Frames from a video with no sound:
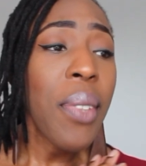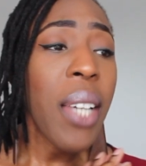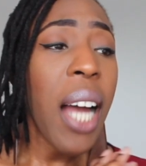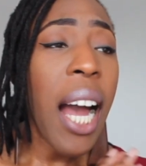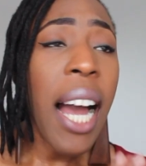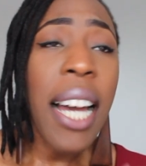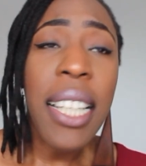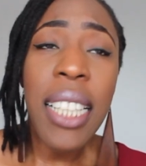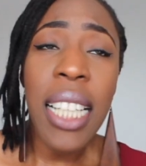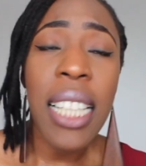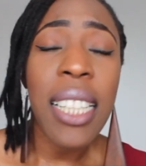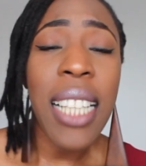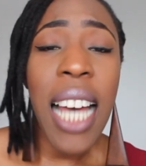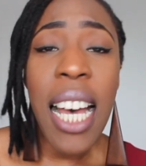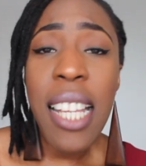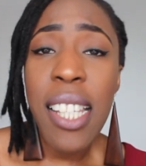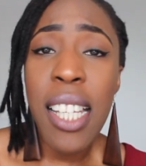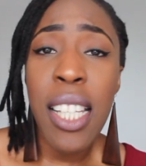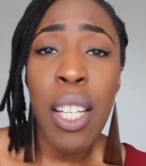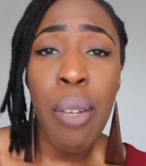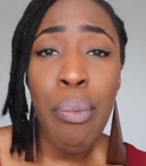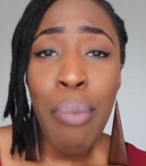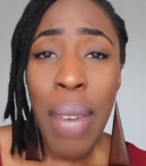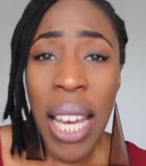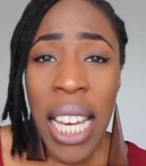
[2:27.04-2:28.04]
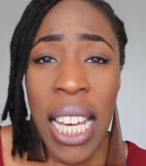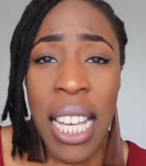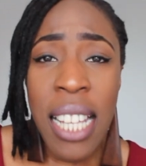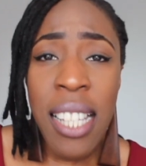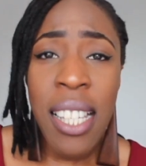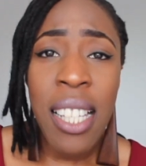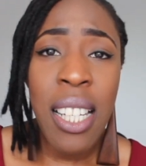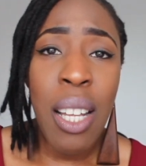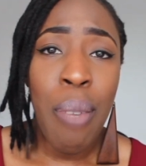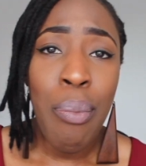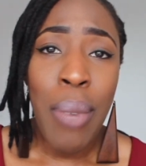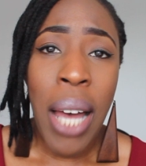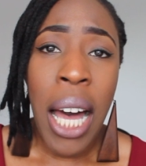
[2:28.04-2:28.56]
I think that's an
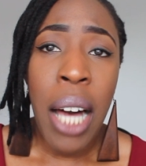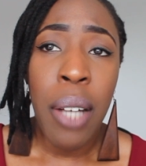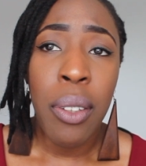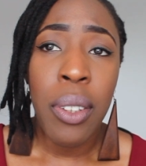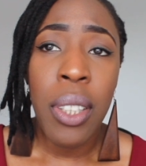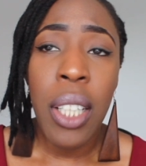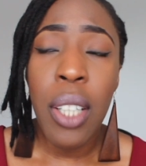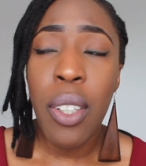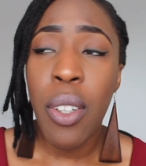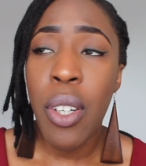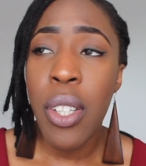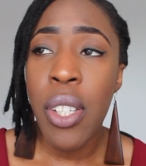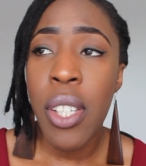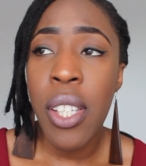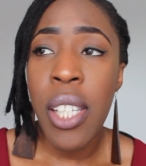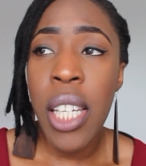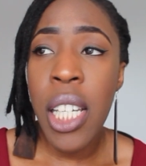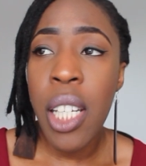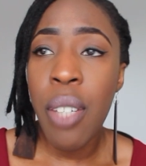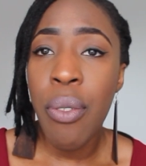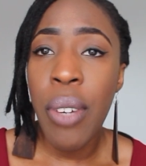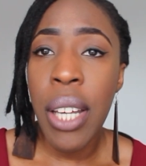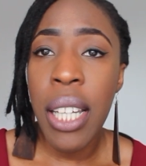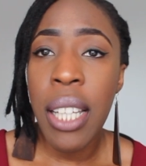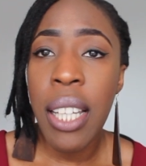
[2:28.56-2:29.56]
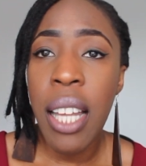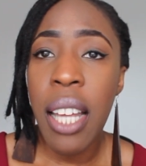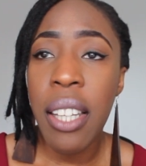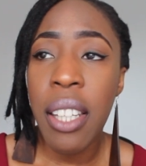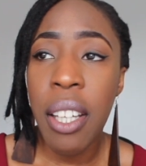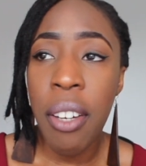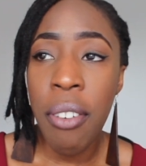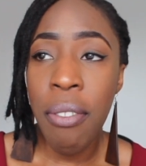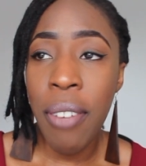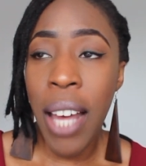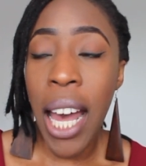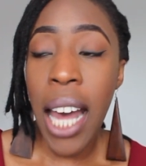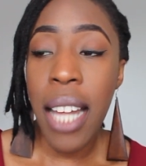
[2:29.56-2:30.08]
amazing amount considering the
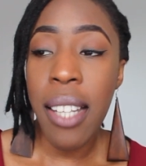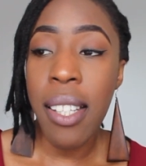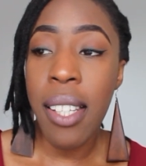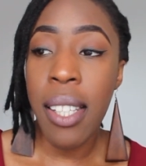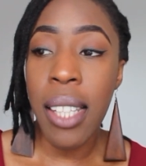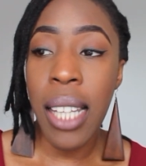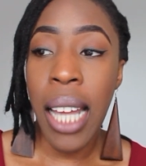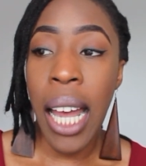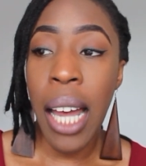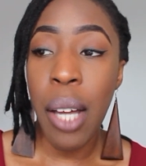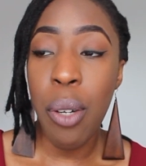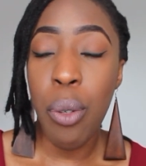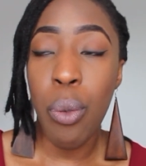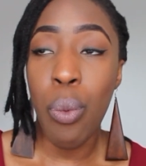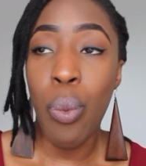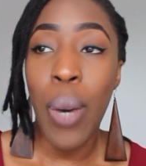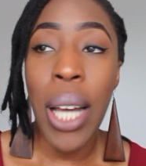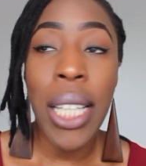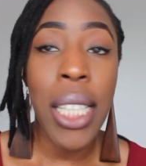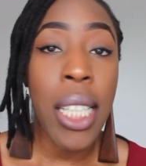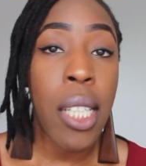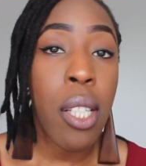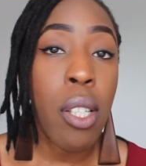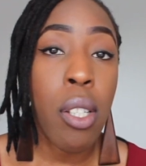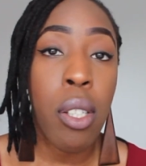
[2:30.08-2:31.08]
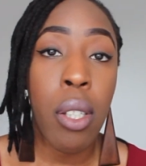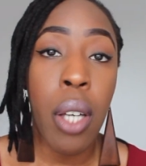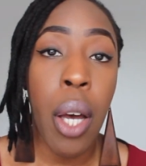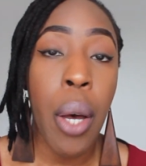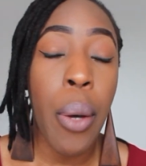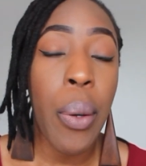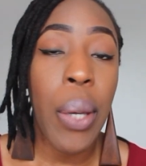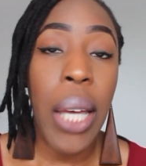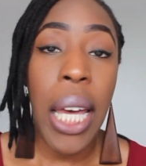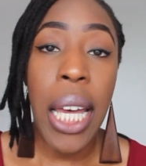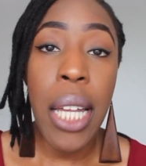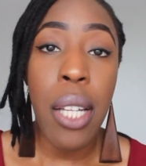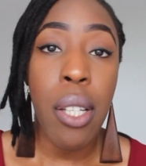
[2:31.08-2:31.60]
fact that weddings
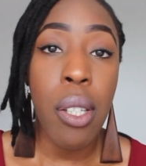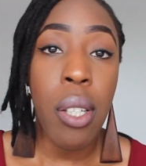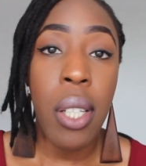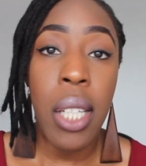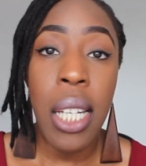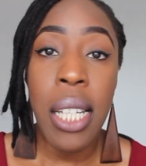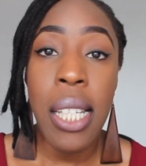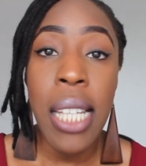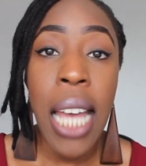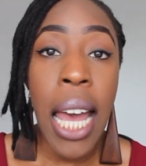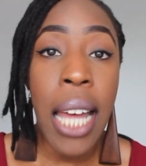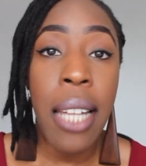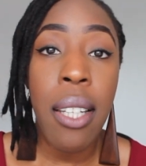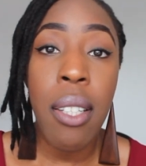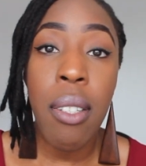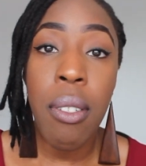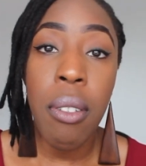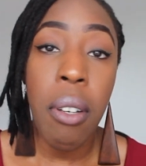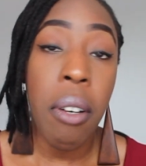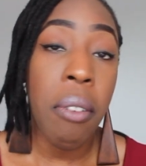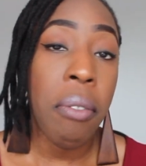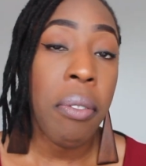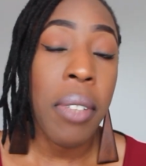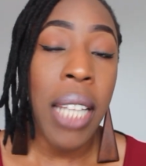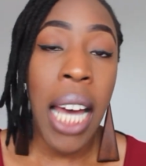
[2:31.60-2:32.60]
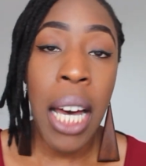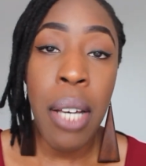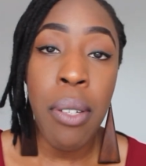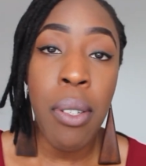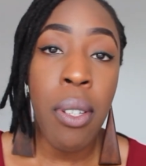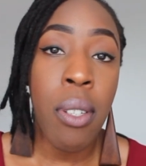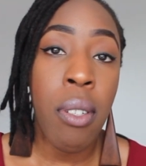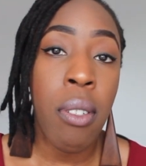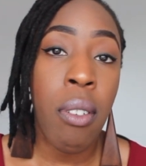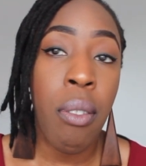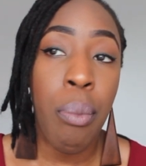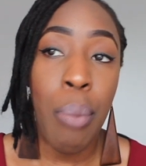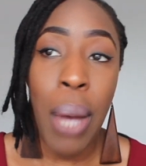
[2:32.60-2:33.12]
go into the tens of
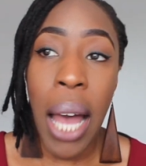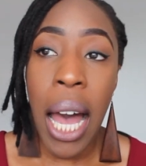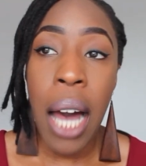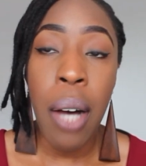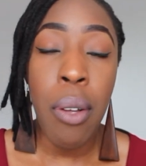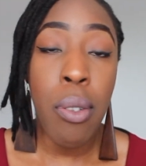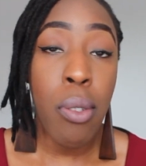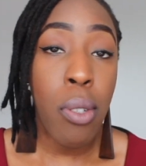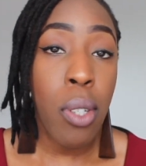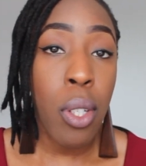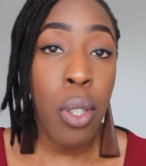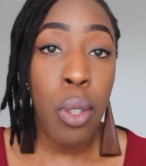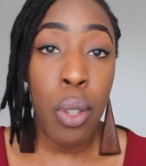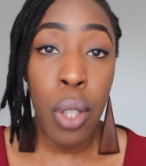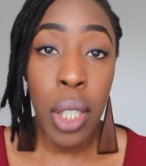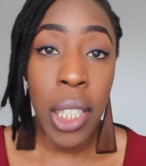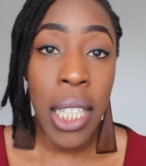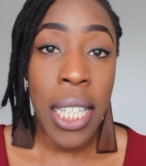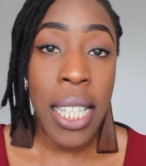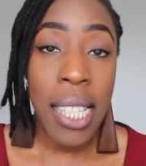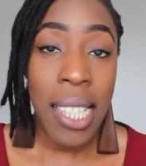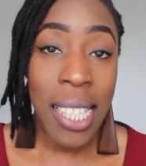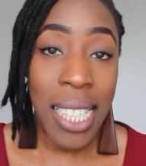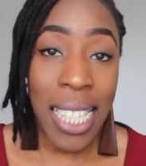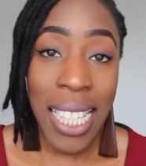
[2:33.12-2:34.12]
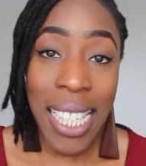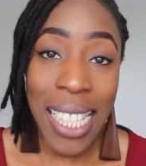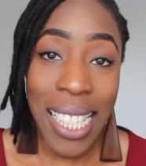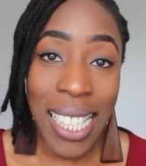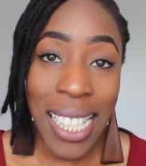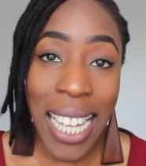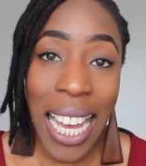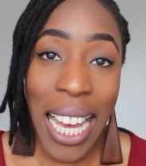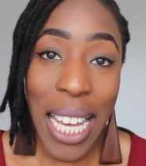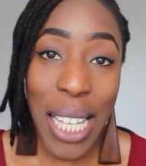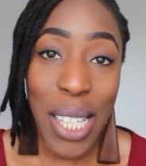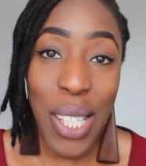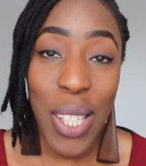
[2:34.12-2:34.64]
thousands of pounds and dollars these
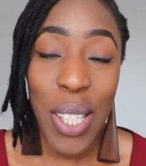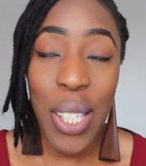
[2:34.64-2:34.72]
days.